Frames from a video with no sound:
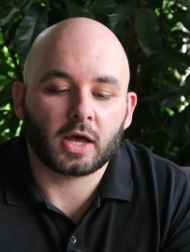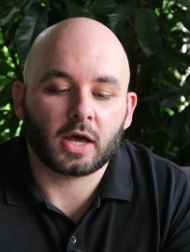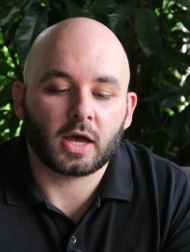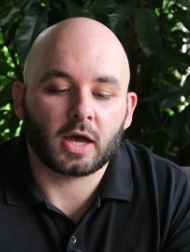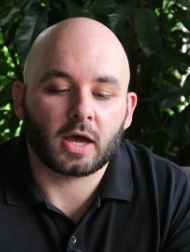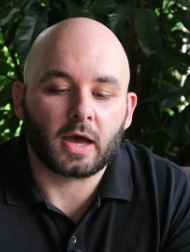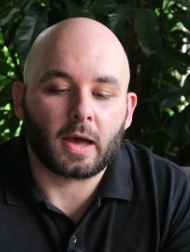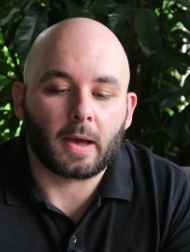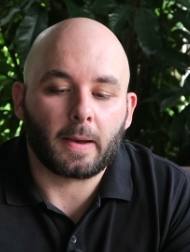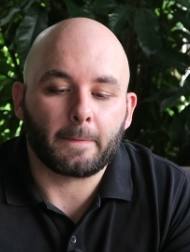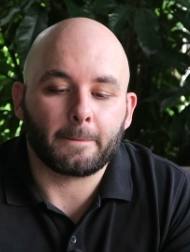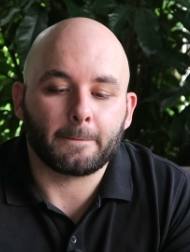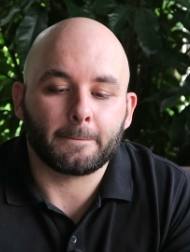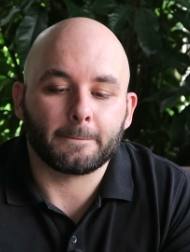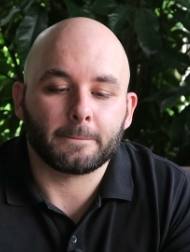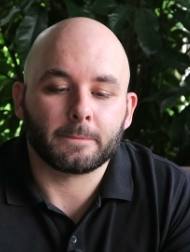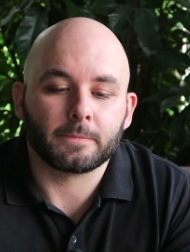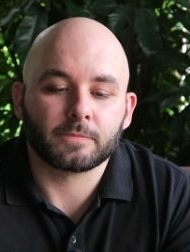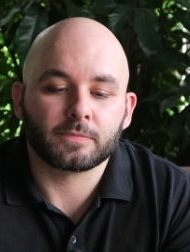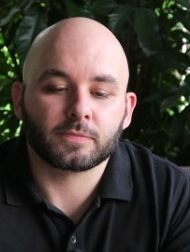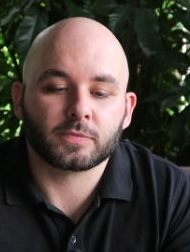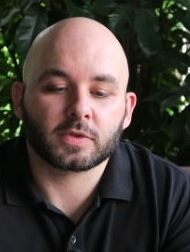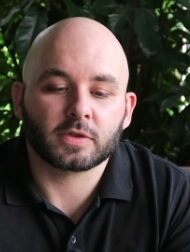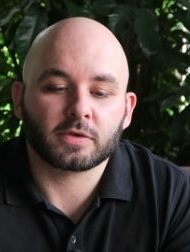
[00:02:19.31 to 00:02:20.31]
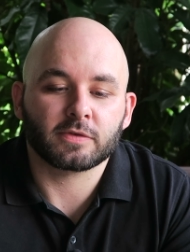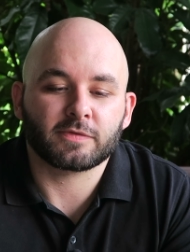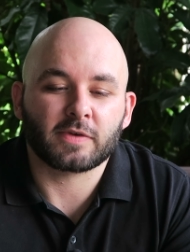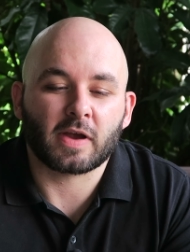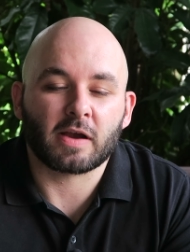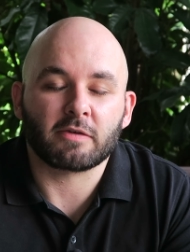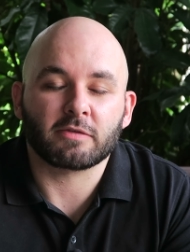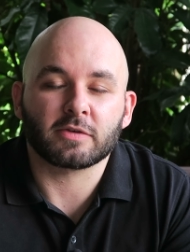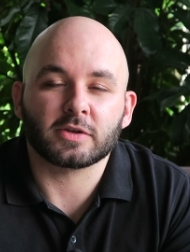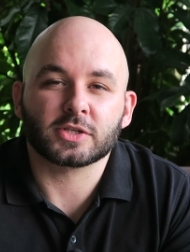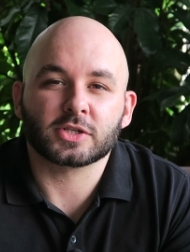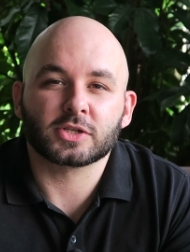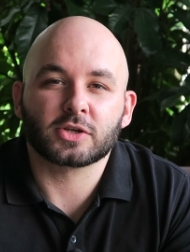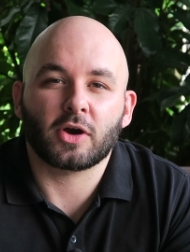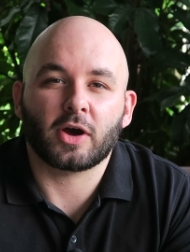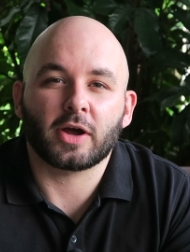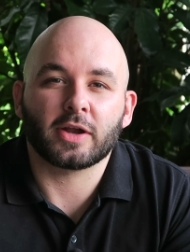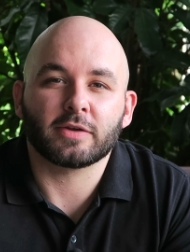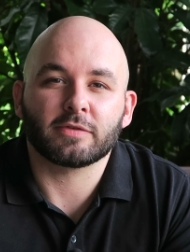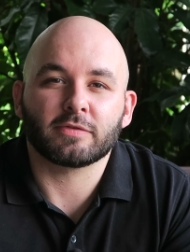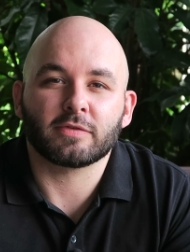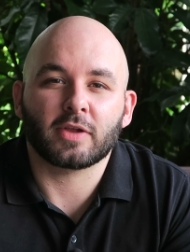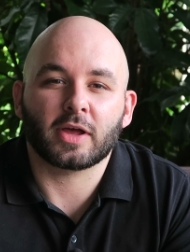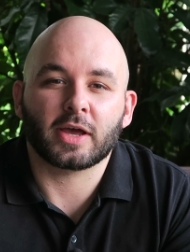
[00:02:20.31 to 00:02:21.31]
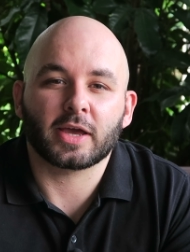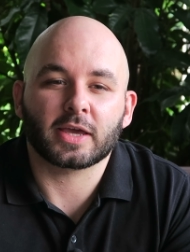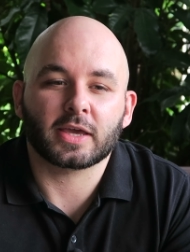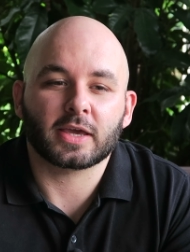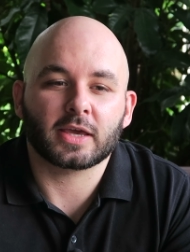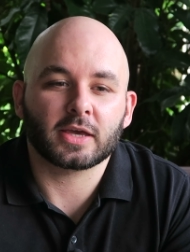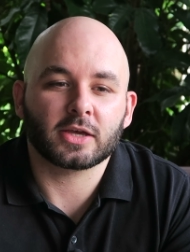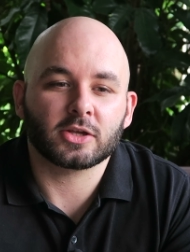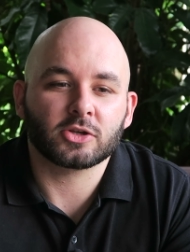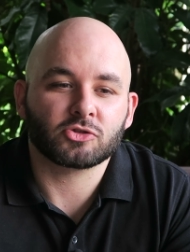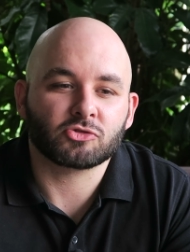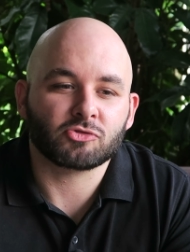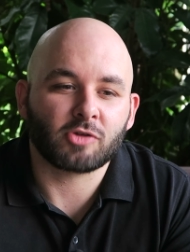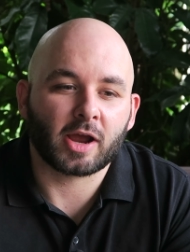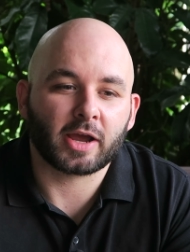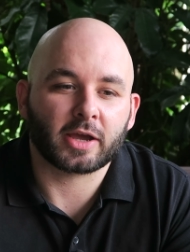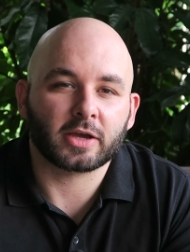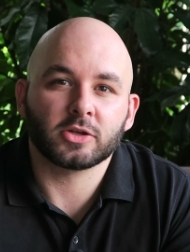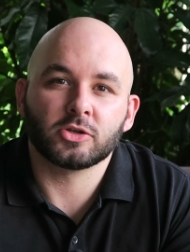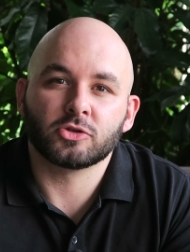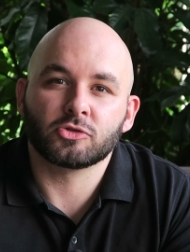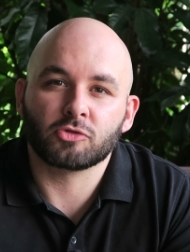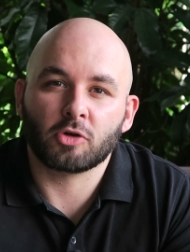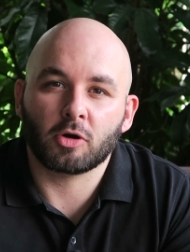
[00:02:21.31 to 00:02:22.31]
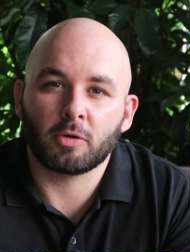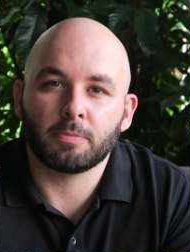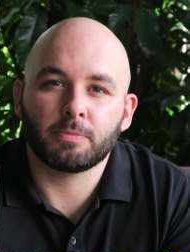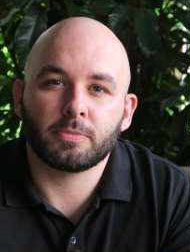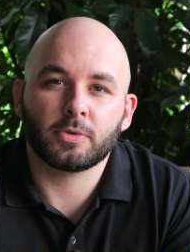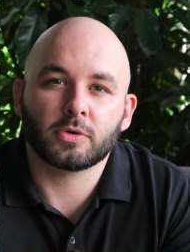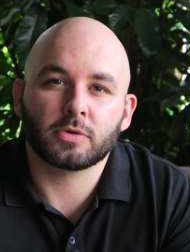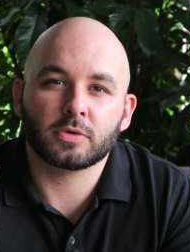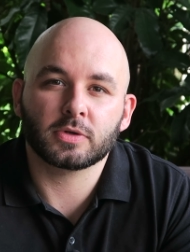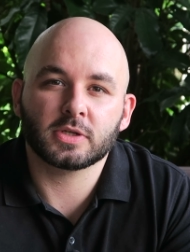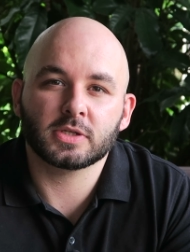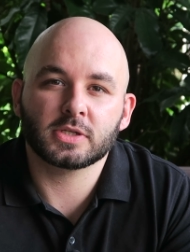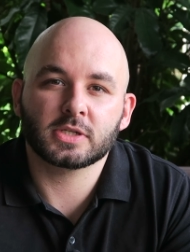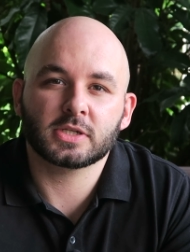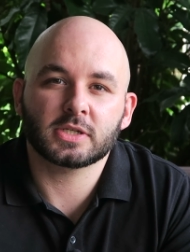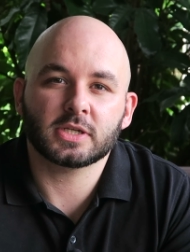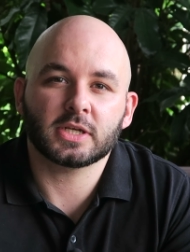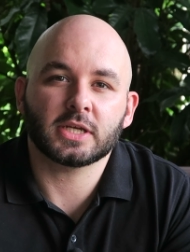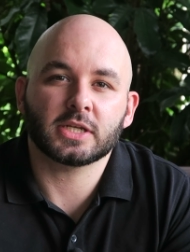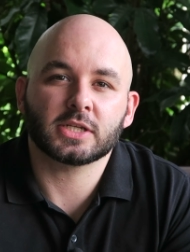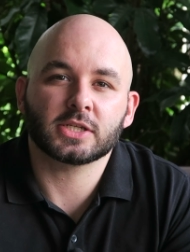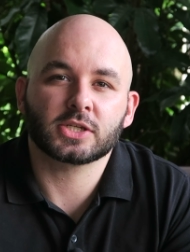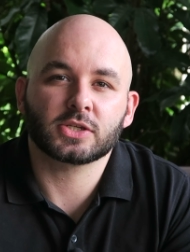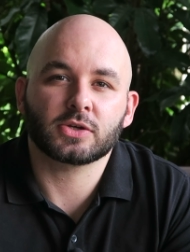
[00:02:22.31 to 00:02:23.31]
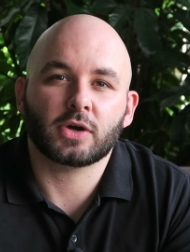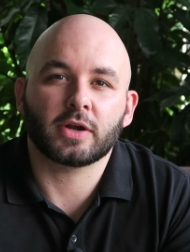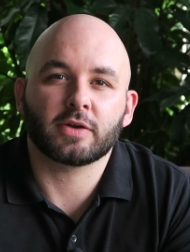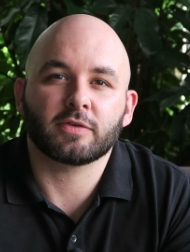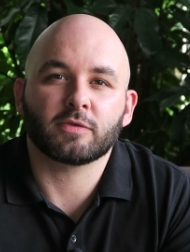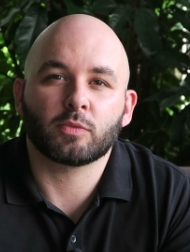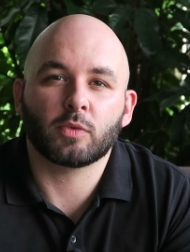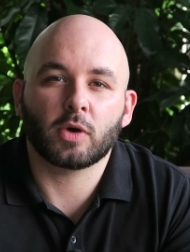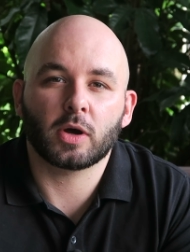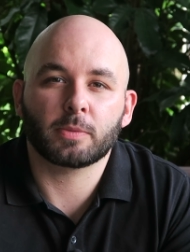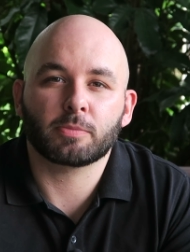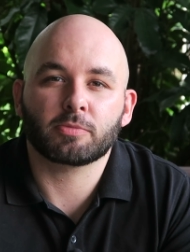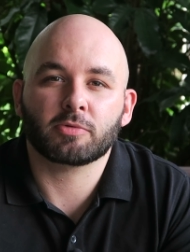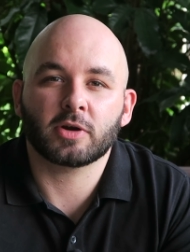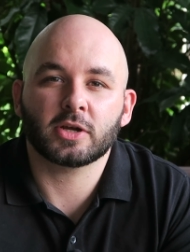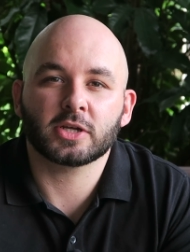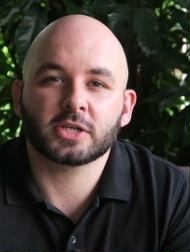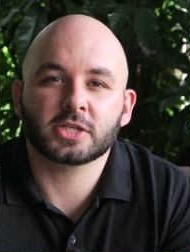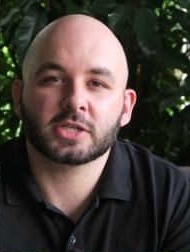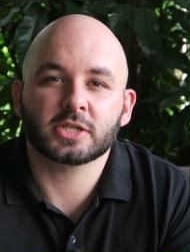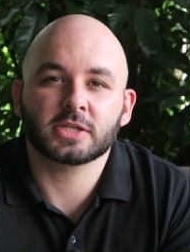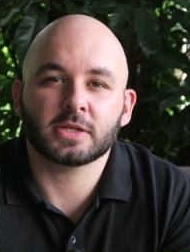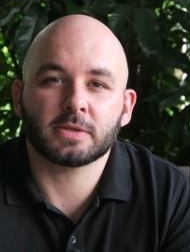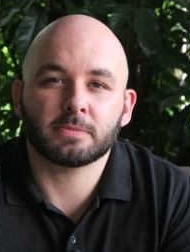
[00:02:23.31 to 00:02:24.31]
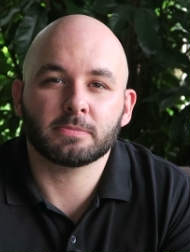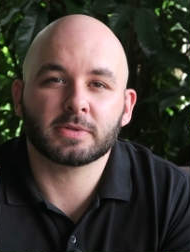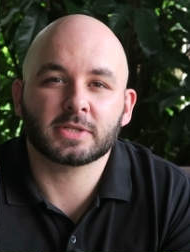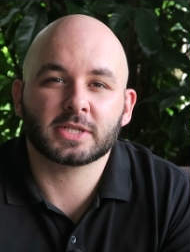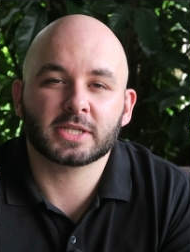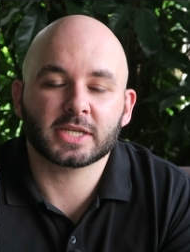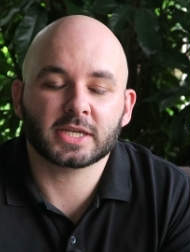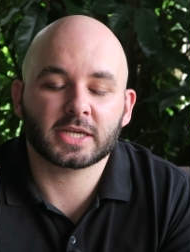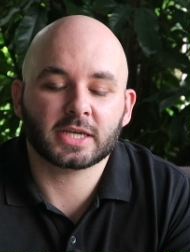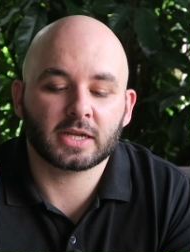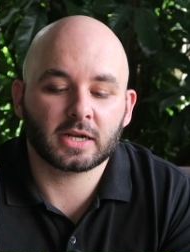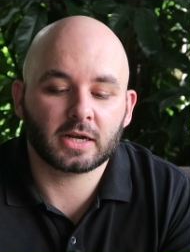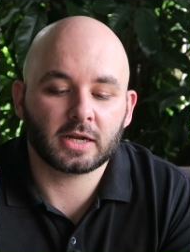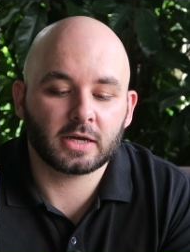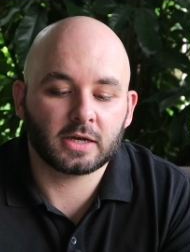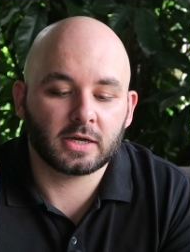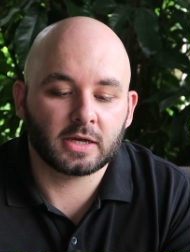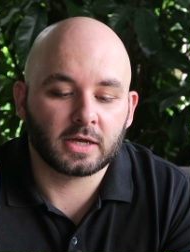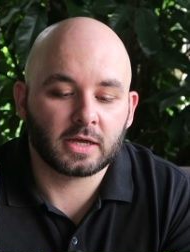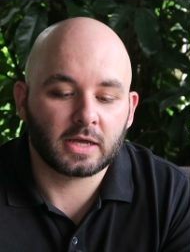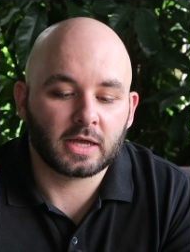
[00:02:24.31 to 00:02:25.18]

um, various kind of like drag and drop builders inside of WordPress in particular.